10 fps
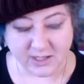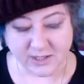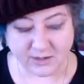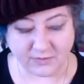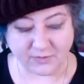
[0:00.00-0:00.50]

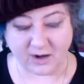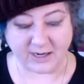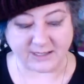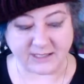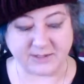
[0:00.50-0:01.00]
too far
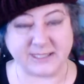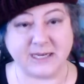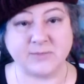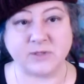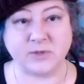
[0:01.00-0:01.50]
into the
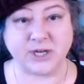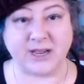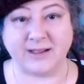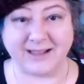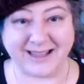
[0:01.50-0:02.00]
depths, which I